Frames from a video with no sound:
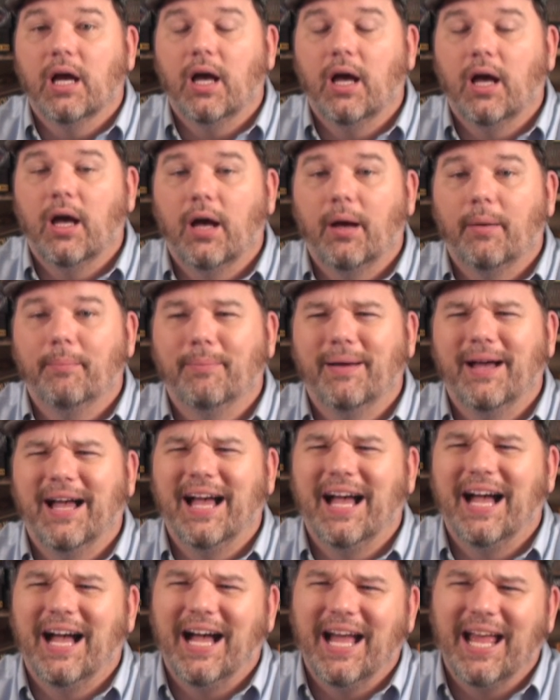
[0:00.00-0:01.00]
Um,
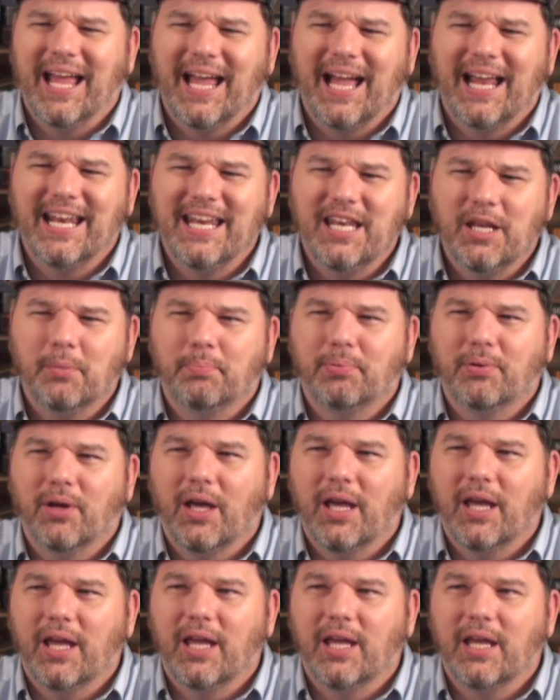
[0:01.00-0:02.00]
I, I need to
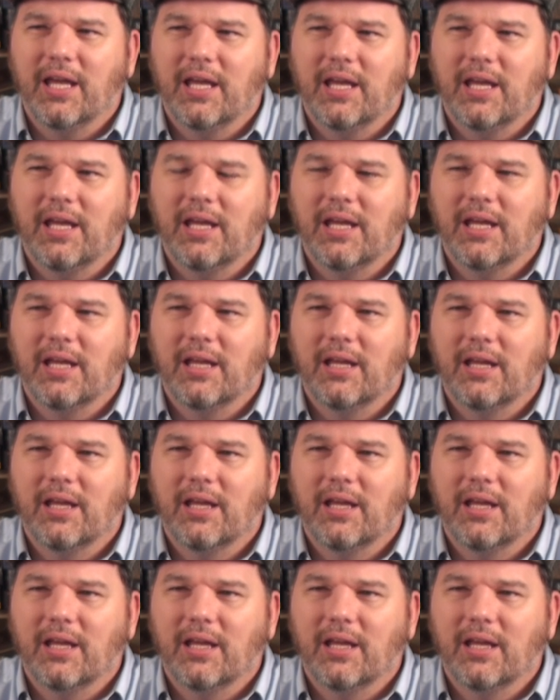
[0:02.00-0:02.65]
play